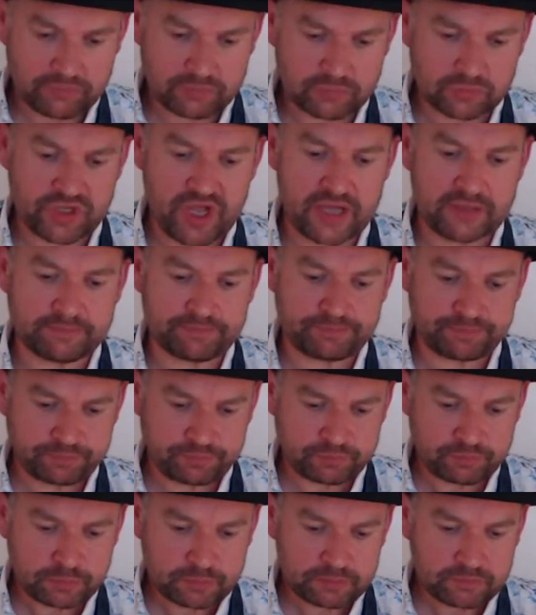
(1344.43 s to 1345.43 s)
Okay,
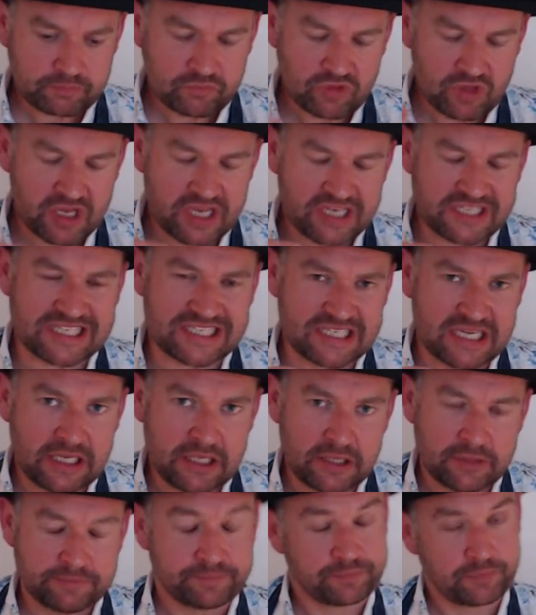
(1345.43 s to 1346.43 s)

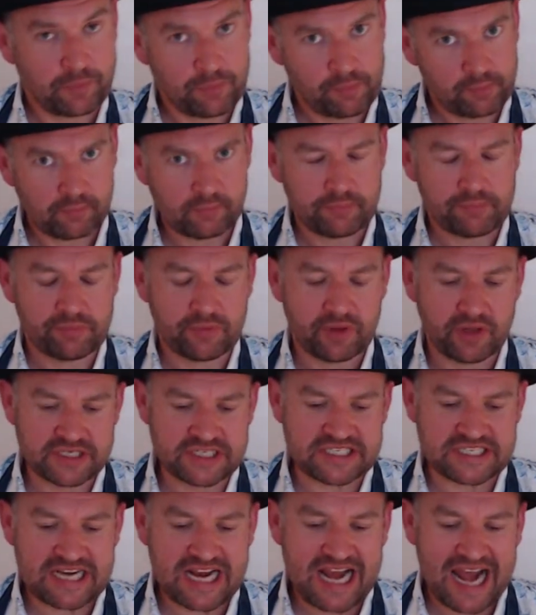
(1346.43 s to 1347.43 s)
this
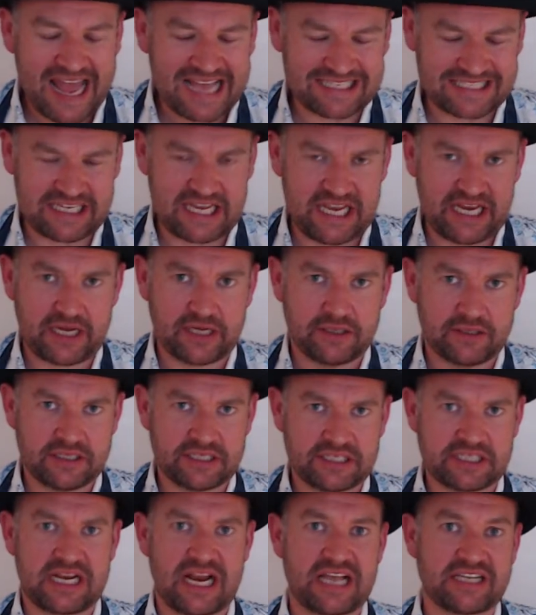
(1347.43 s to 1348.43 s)
is classic.
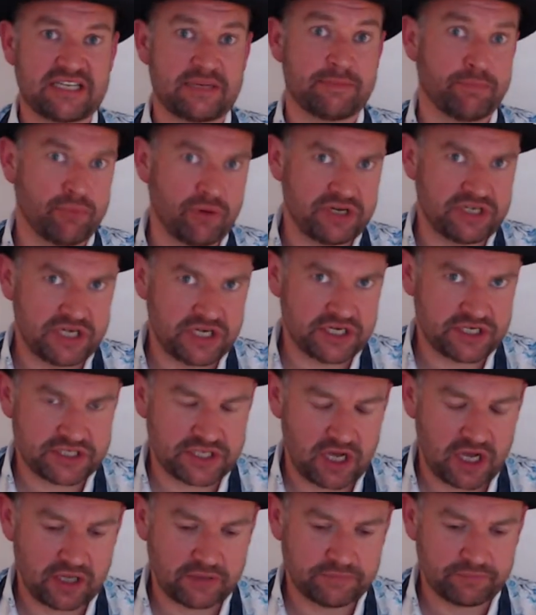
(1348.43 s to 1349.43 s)
This is classic British
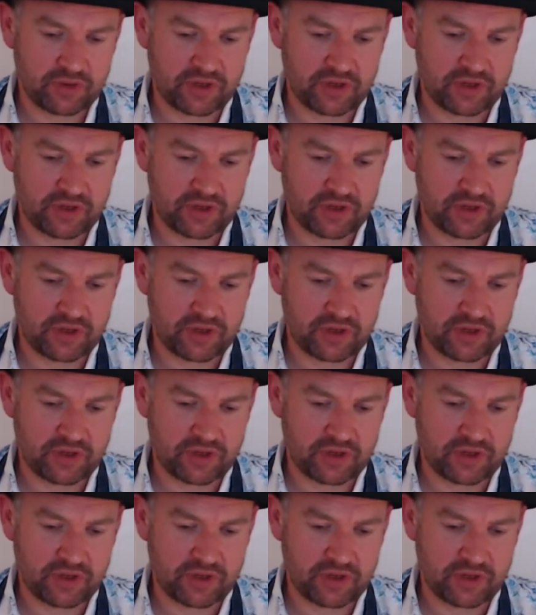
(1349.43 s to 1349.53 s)
style.